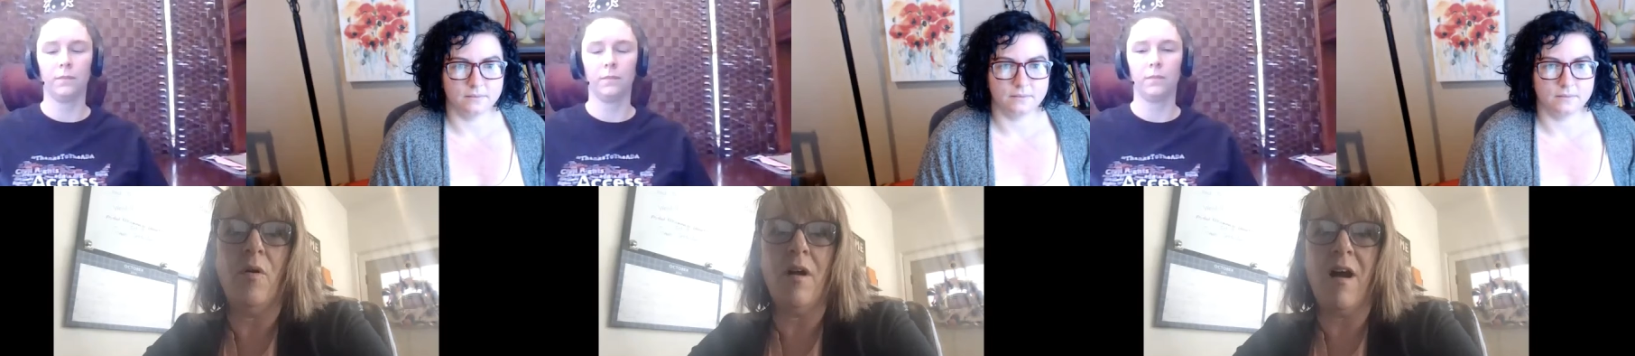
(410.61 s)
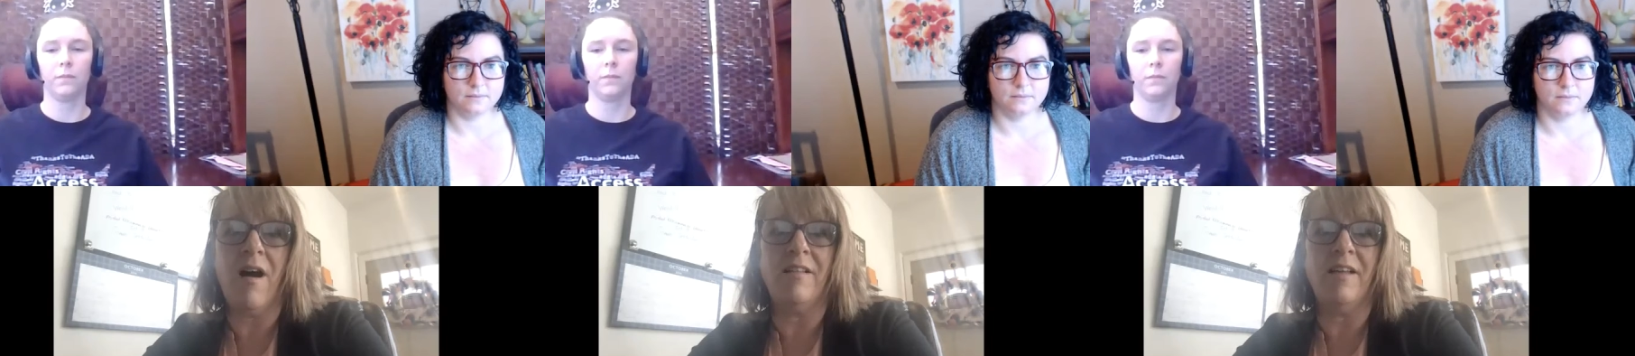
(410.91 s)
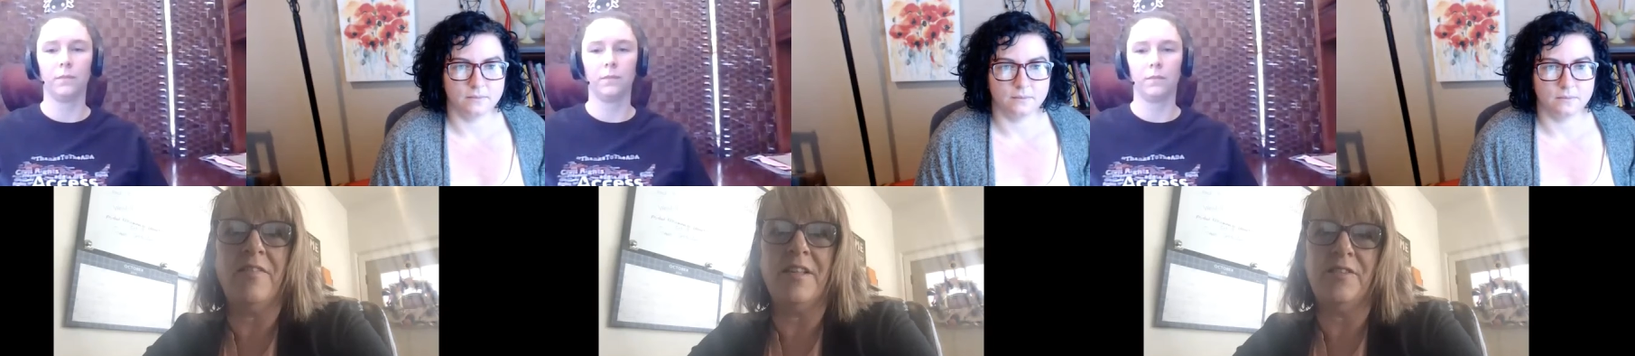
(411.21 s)
Speaker 1: or all
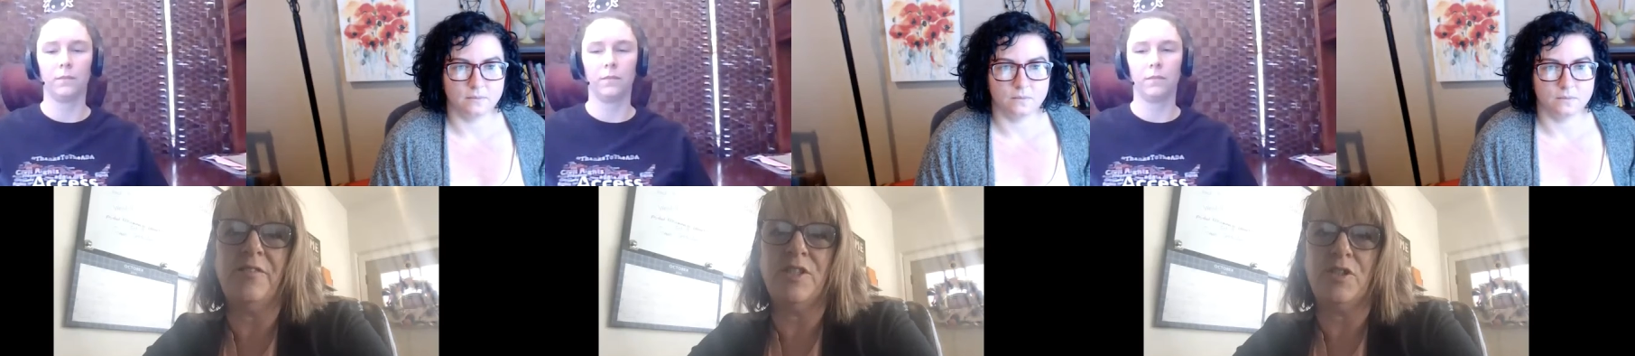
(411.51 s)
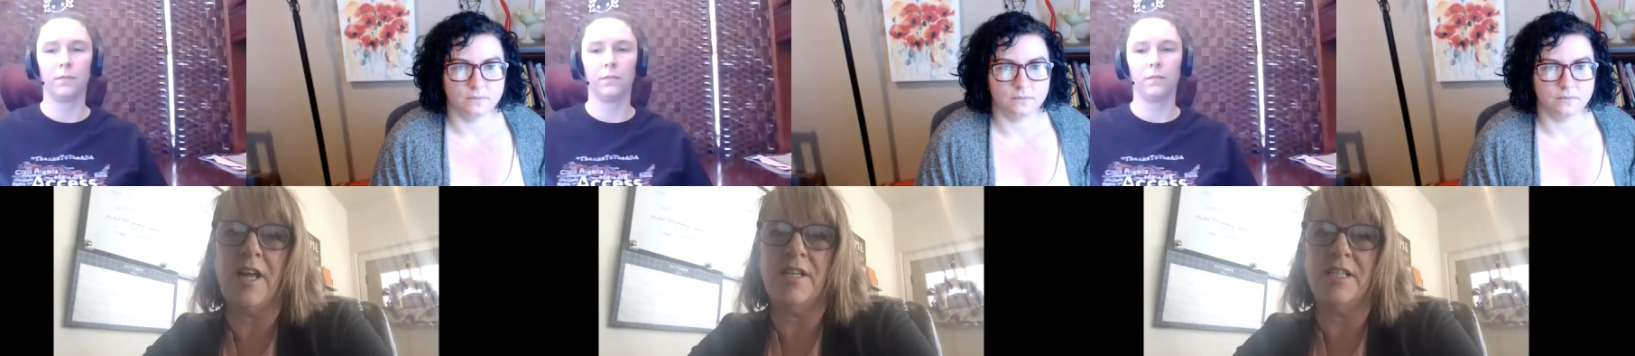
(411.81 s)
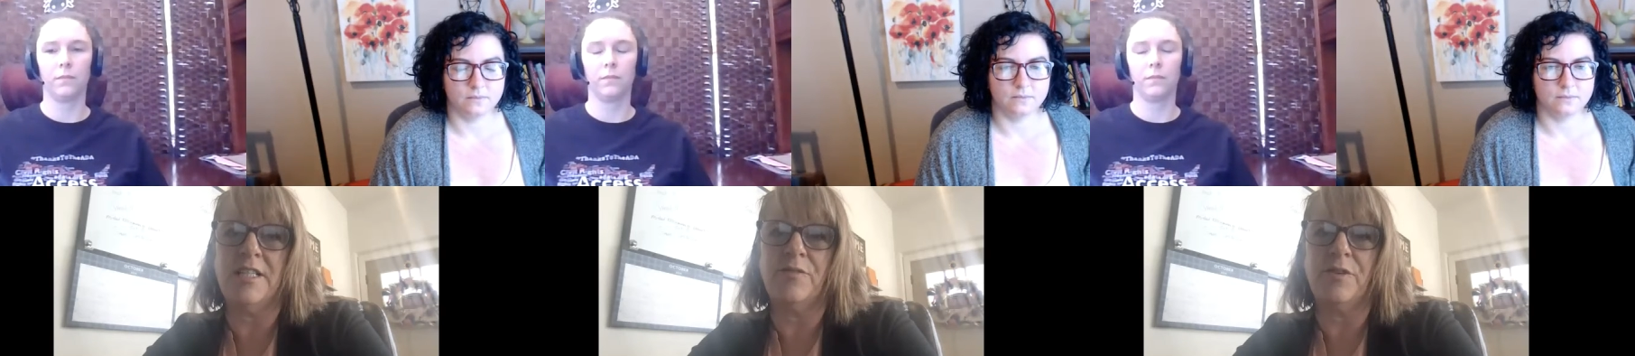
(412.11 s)
of the different
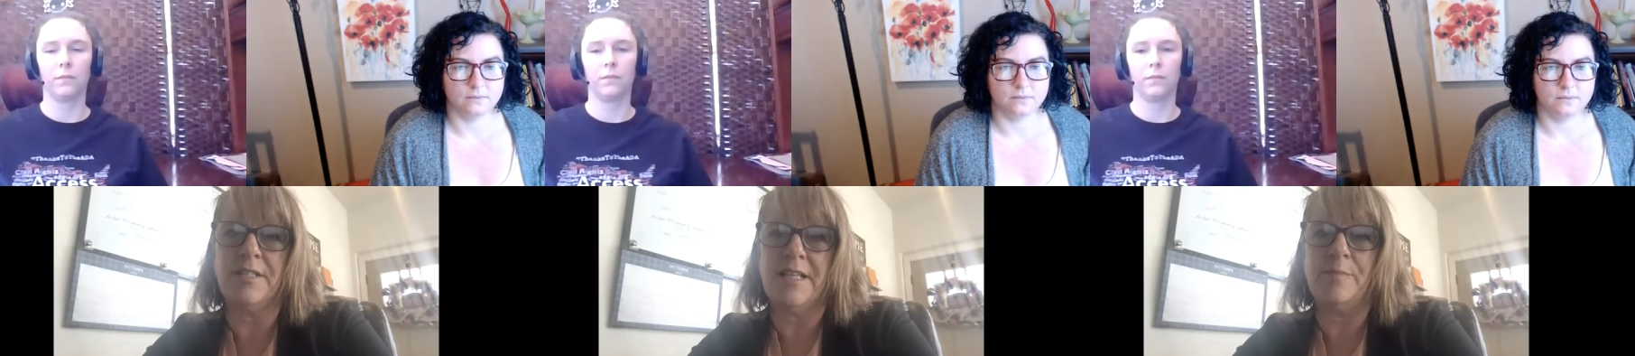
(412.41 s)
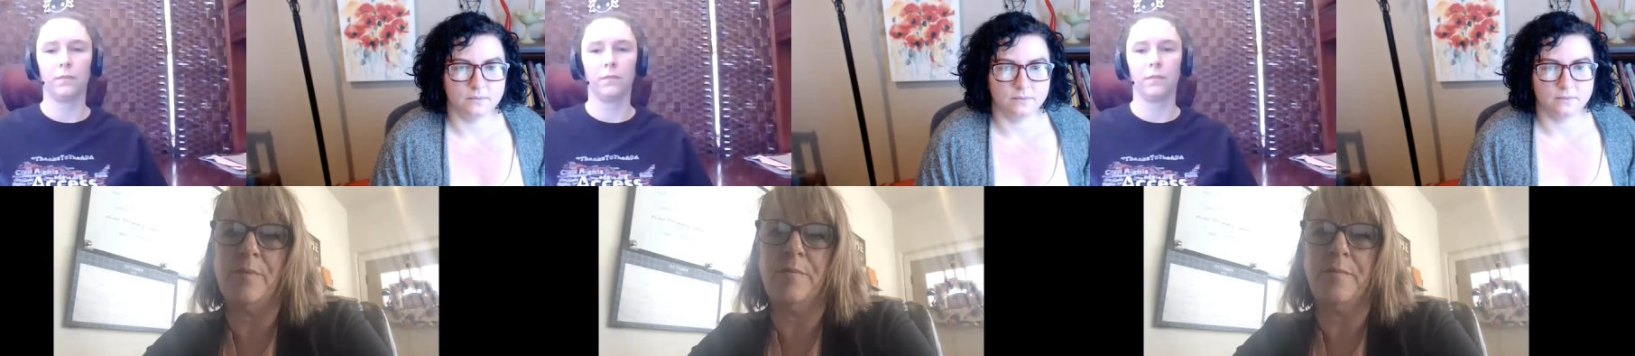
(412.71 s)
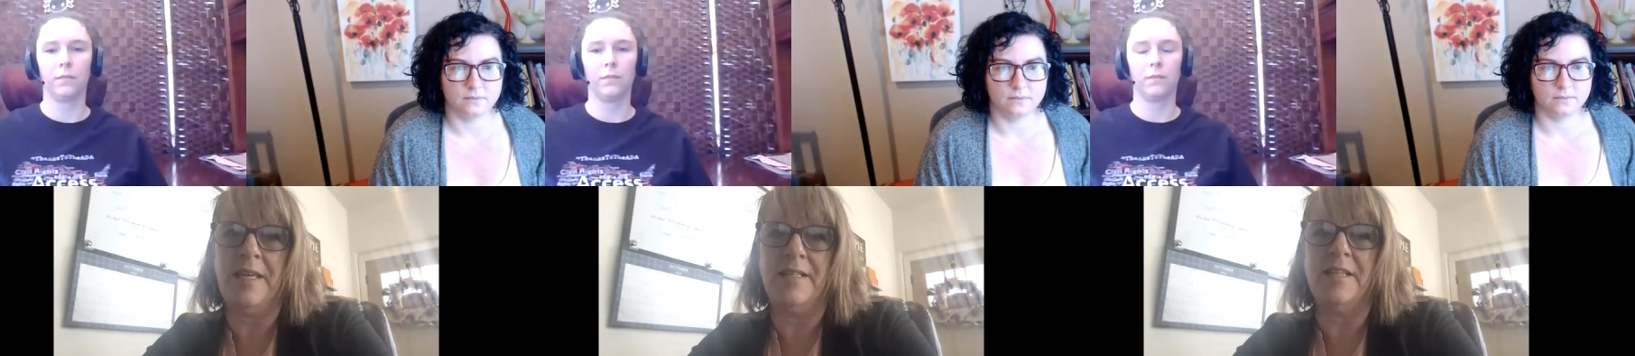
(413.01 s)
strategies for accessible
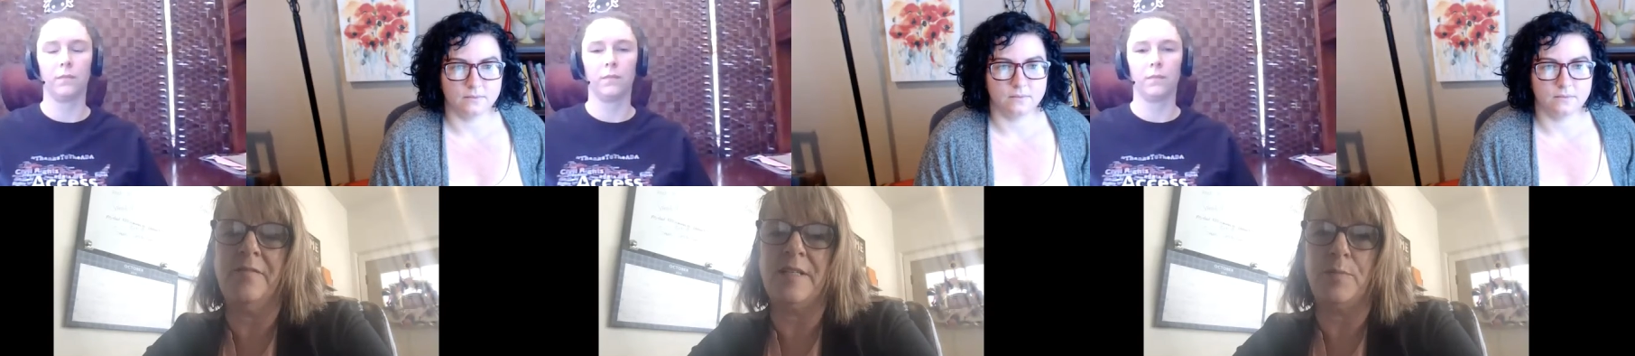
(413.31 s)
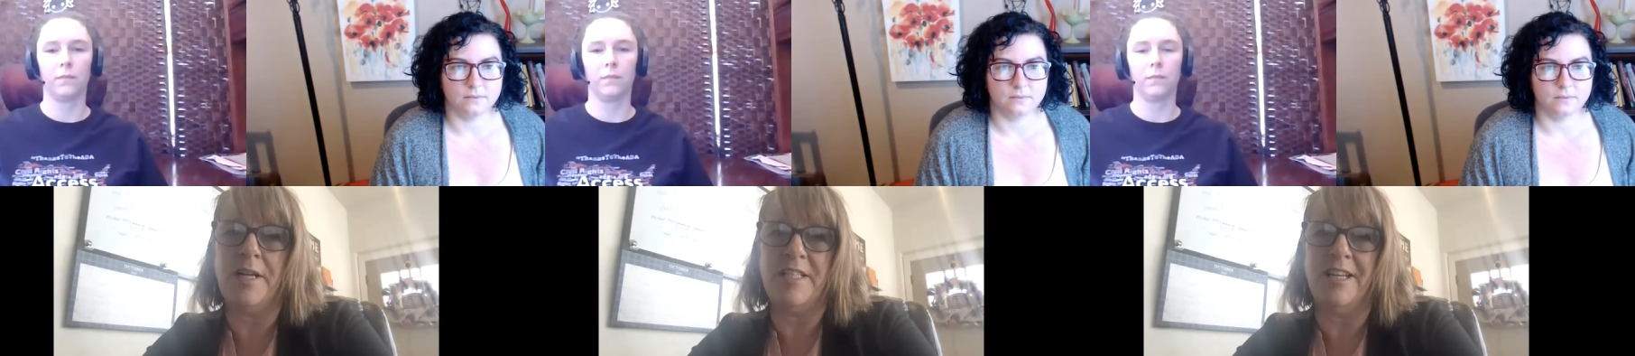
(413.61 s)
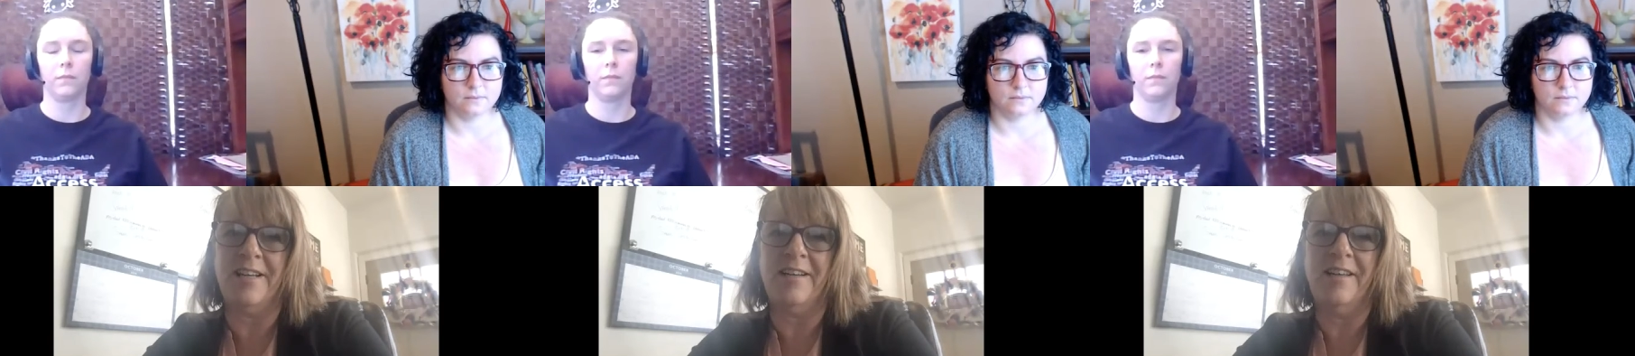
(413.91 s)
means of
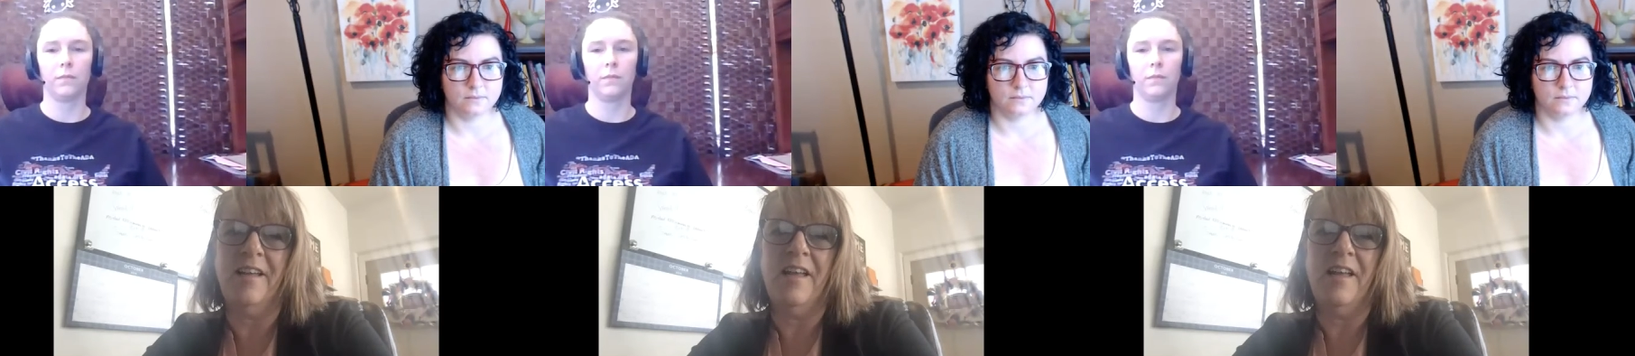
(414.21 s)
expression